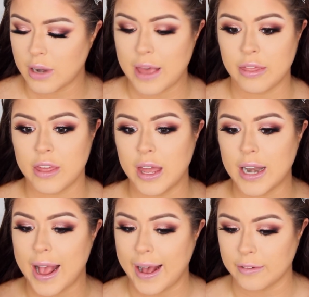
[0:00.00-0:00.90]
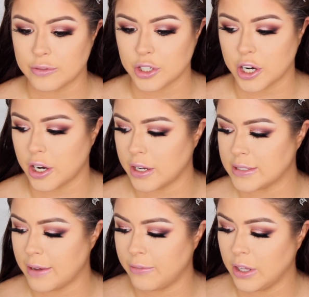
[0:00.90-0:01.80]
and then after
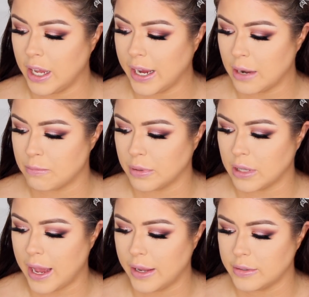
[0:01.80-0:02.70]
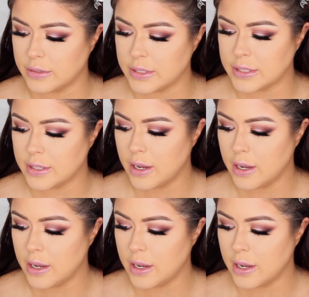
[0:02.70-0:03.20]
because I feel like it blends